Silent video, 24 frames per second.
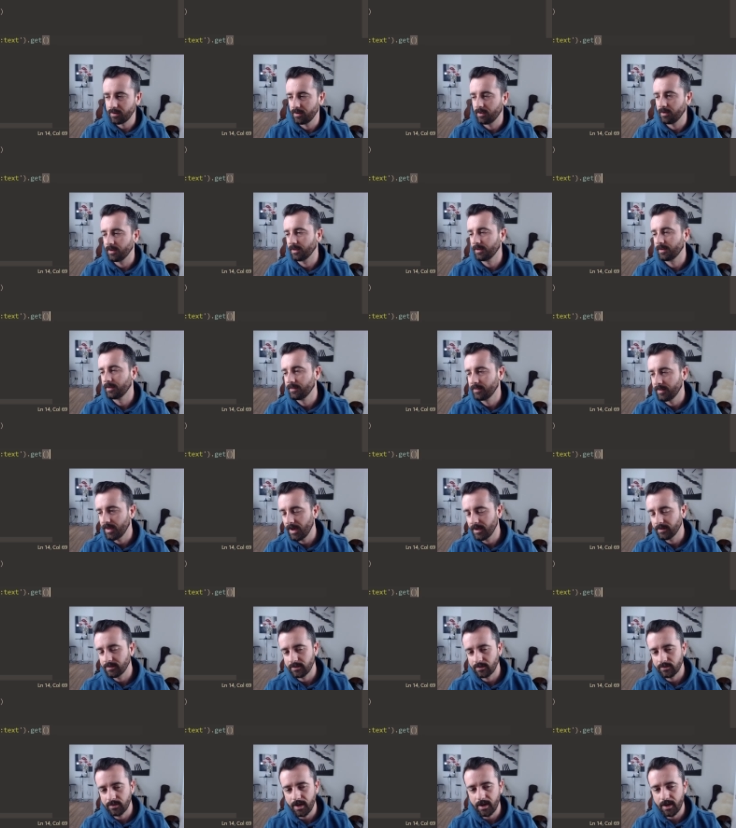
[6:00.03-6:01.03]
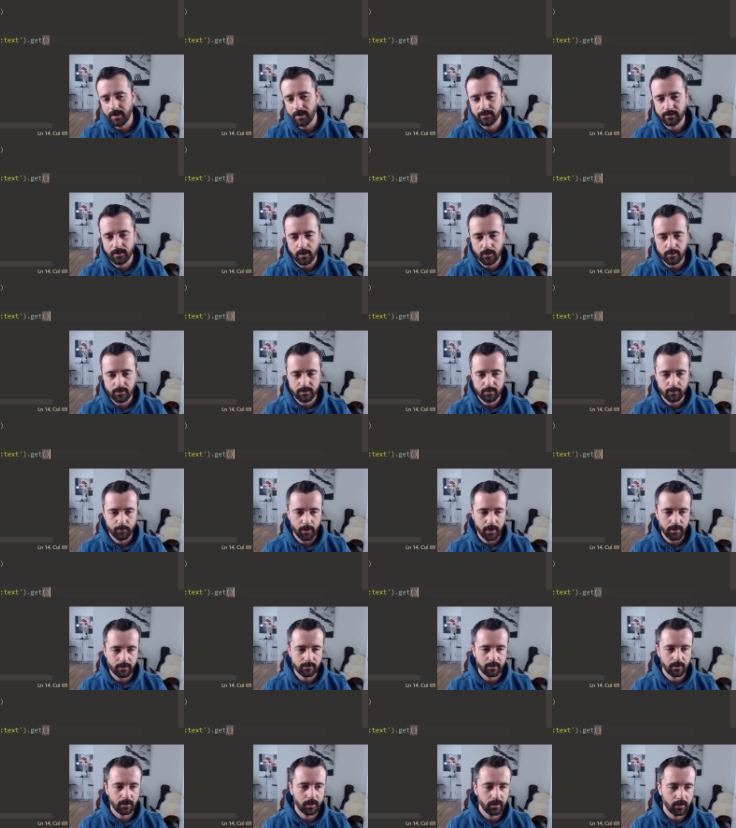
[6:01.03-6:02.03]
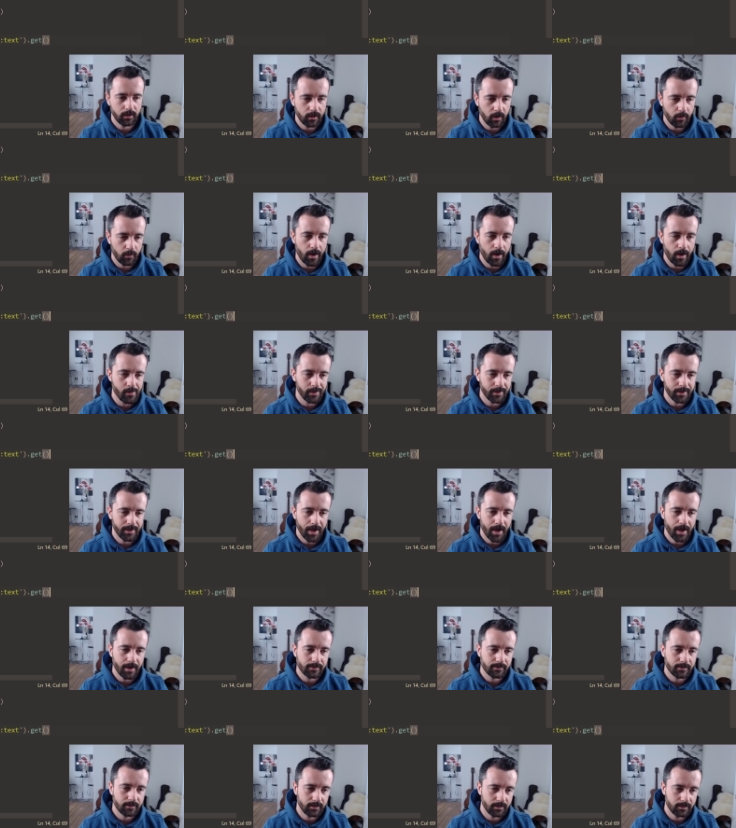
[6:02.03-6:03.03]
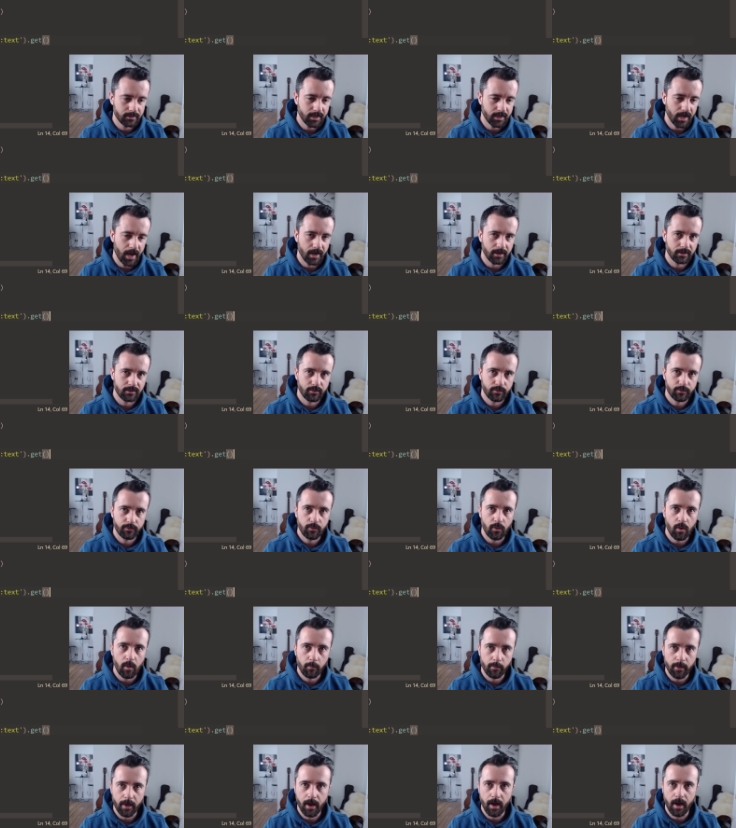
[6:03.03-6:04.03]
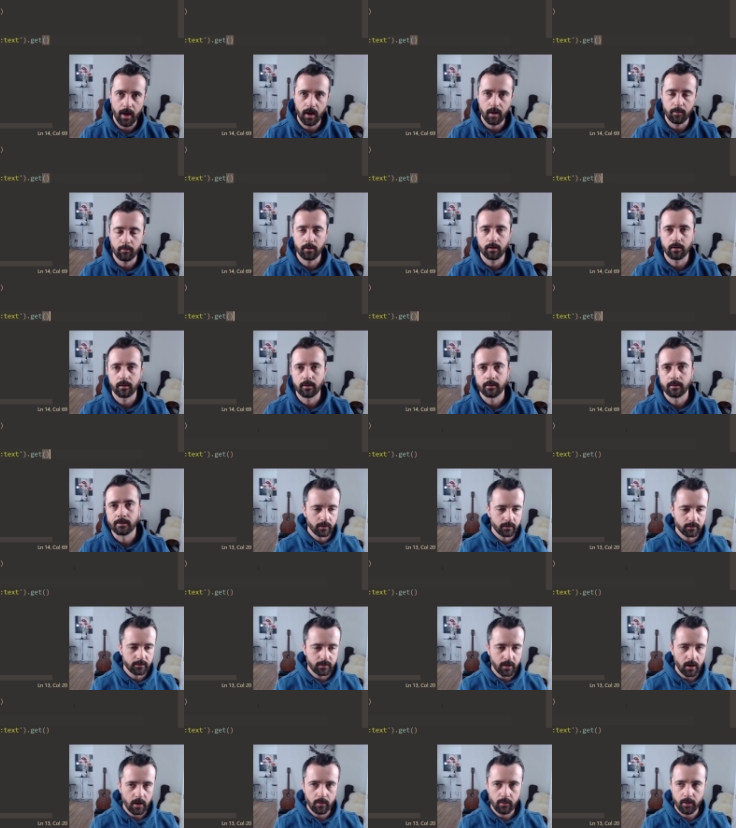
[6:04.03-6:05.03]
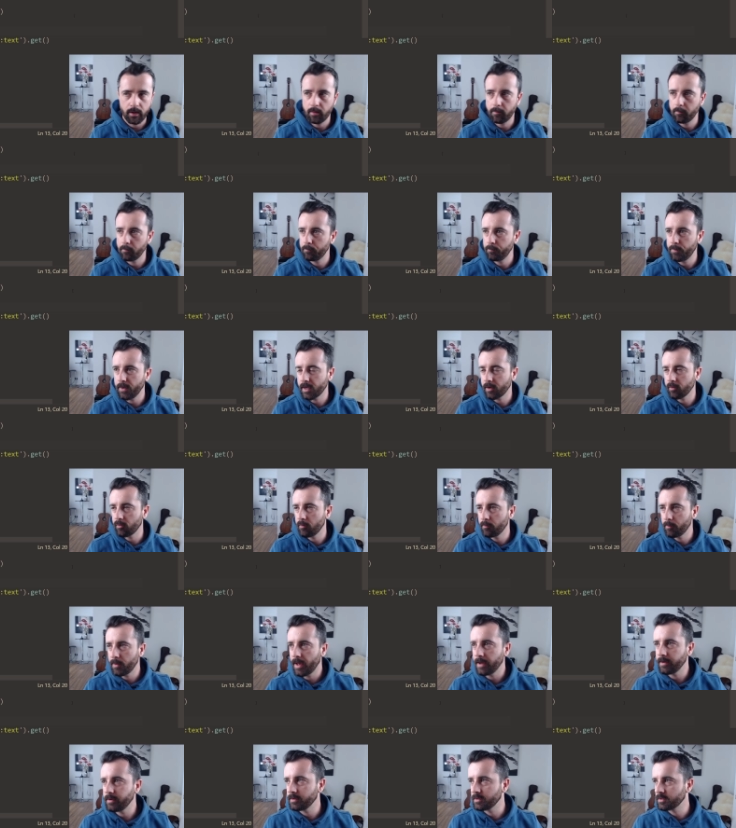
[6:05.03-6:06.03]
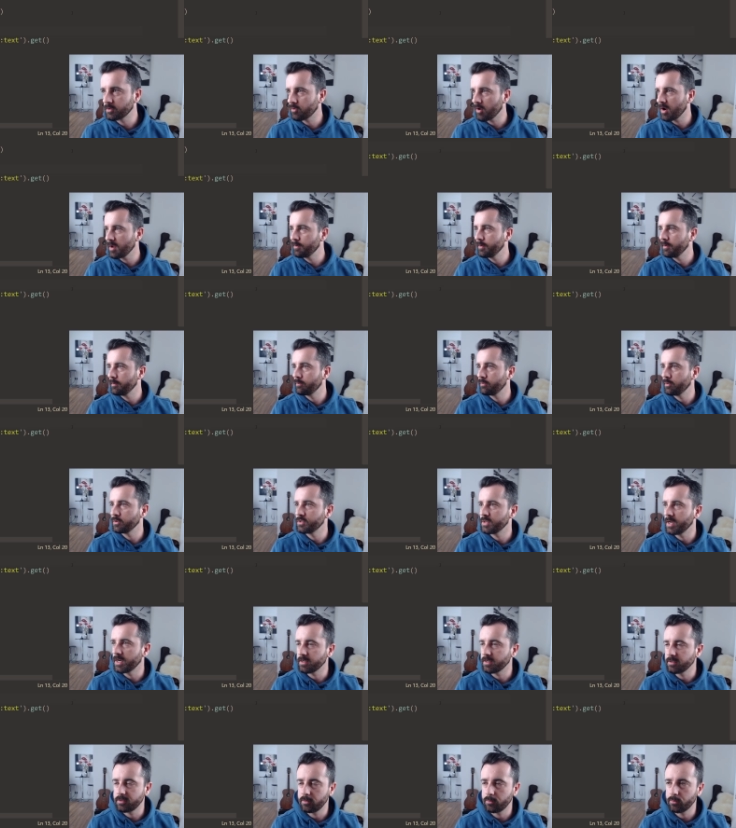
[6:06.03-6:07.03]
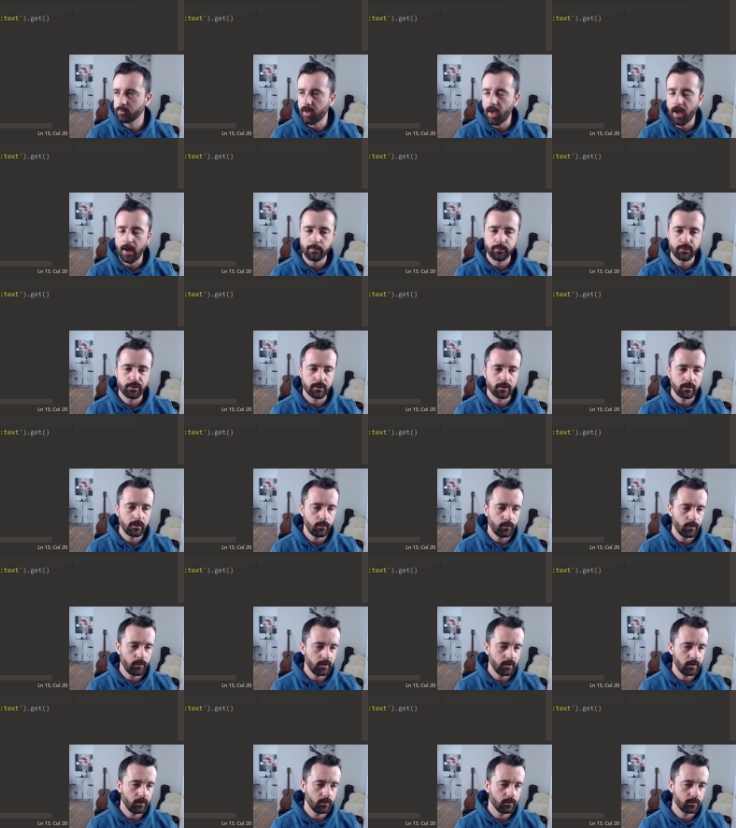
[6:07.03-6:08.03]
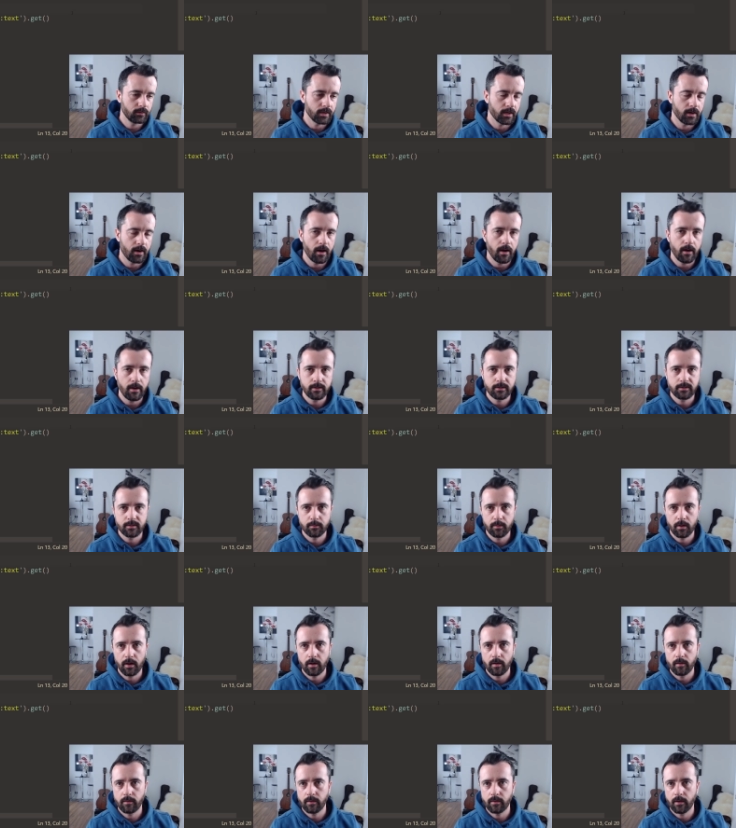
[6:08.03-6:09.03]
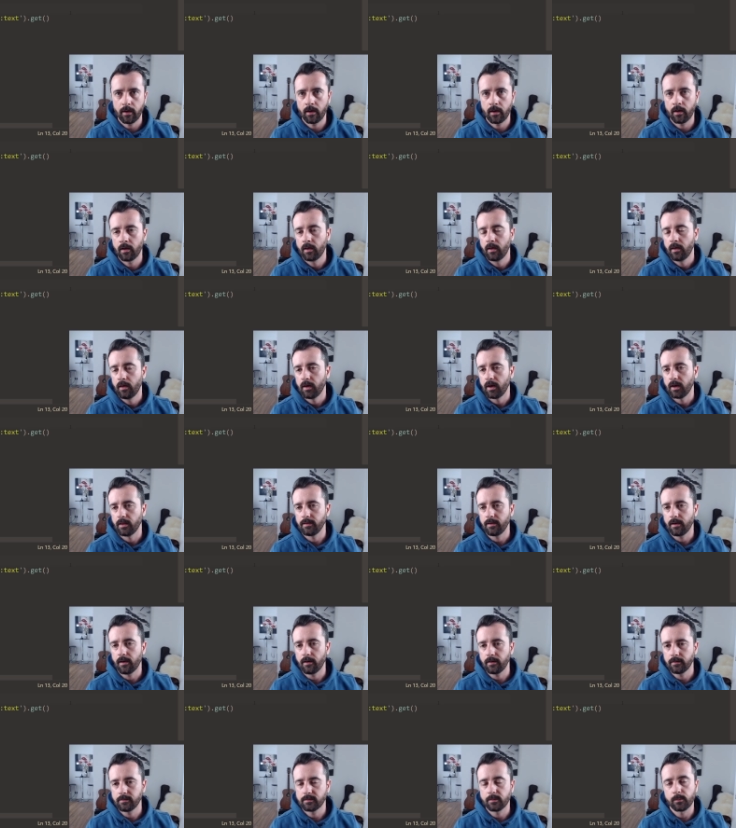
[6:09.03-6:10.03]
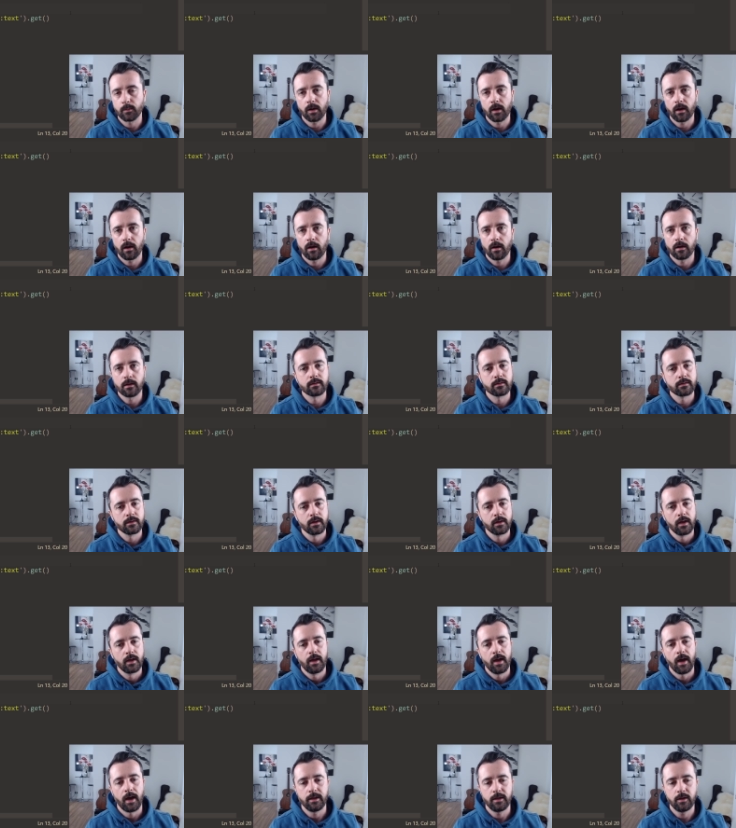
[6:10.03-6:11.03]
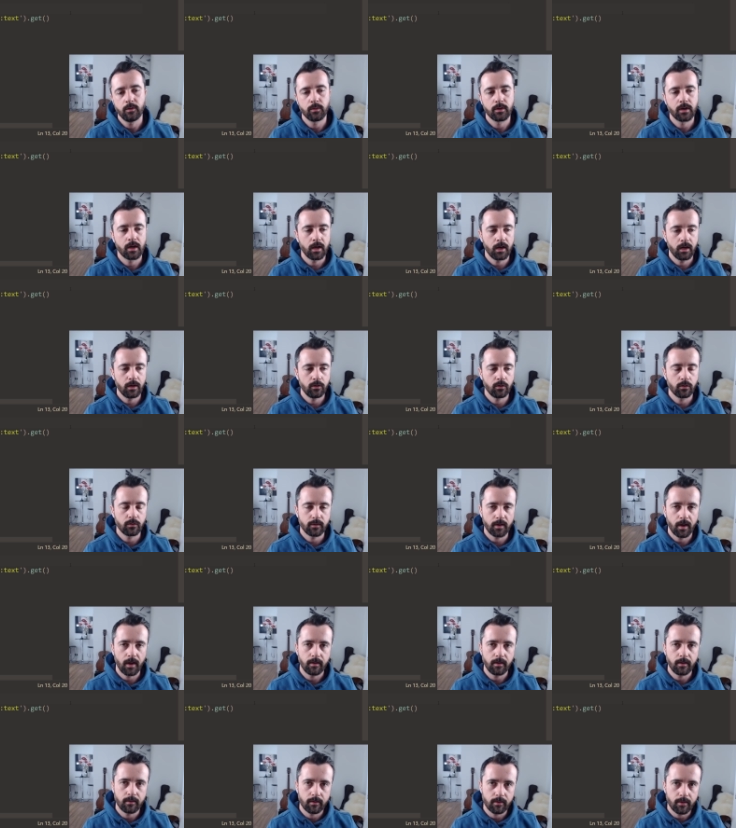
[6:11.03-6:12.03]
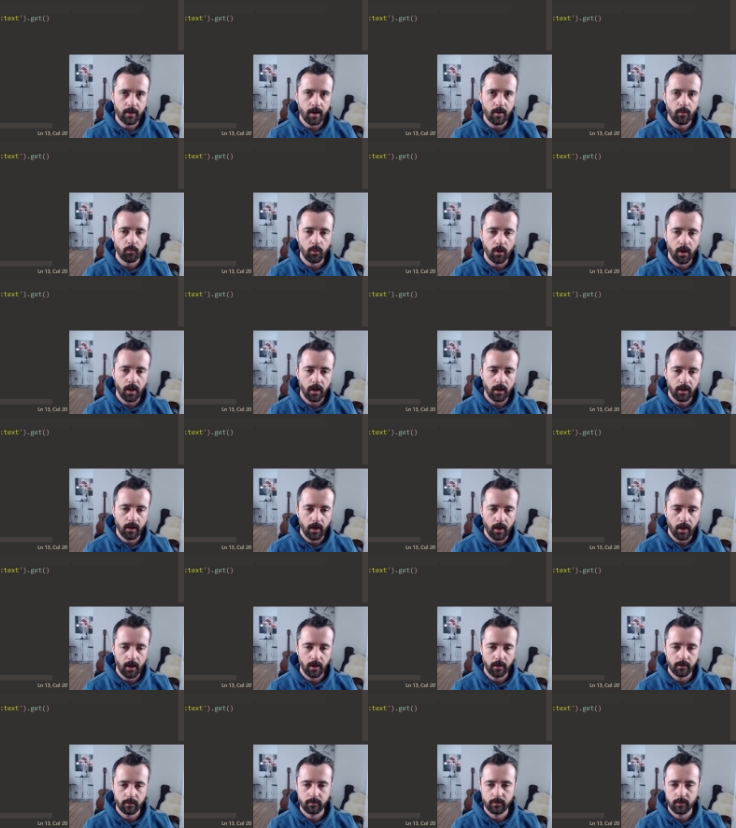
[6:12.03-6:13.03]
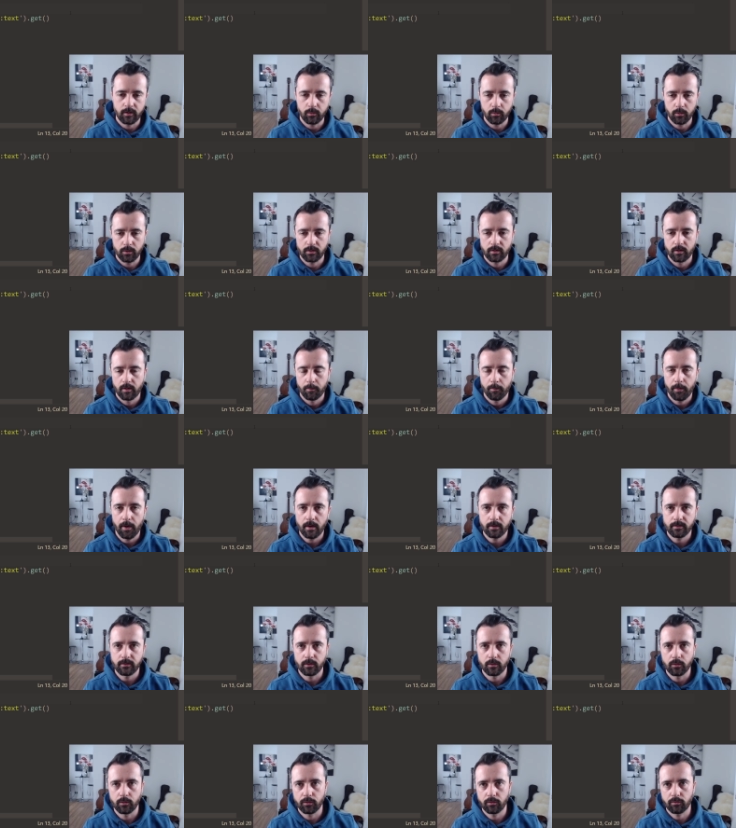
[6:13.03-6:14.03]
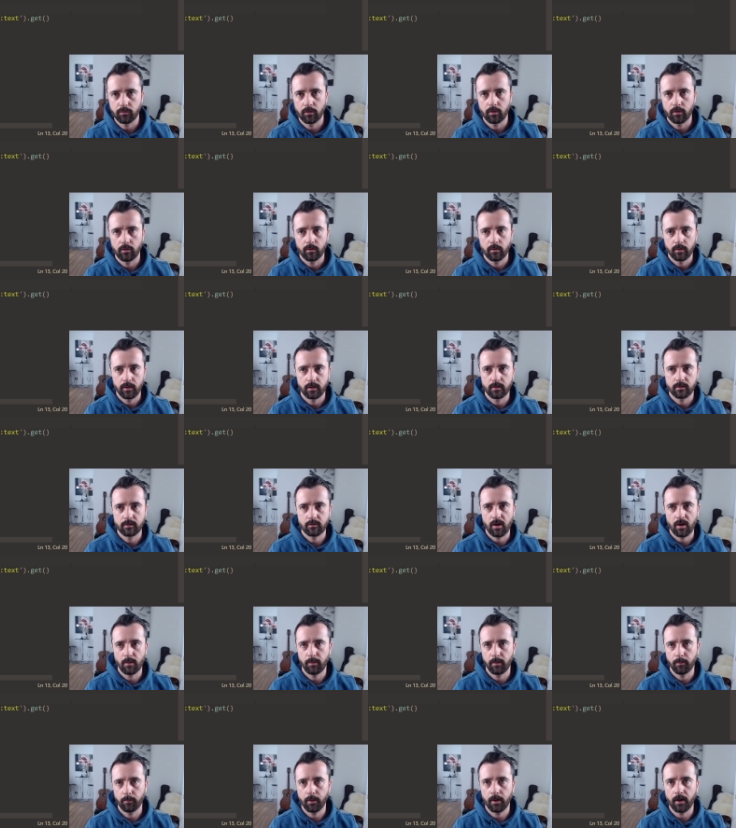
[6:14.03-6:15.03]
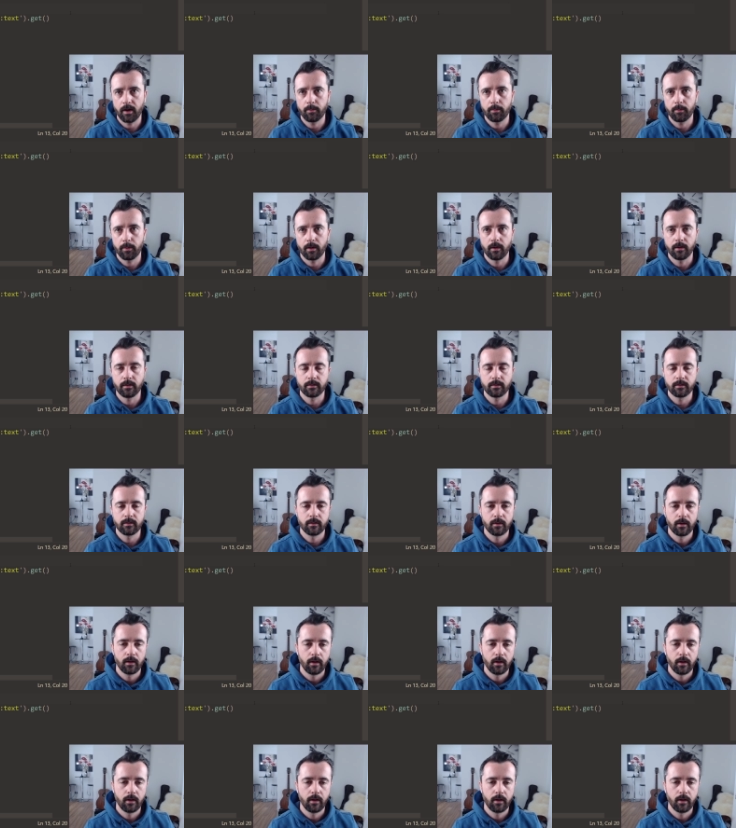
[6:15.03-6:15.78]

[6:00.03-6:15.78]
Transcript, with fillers: like that. So that is going to basically go out and get the text from that element. So in bigger and badder Scrapy projects, you would absolutely use an item loader and the item class, and you would clean your data that way and you would pass it all through the Scrapy pipelines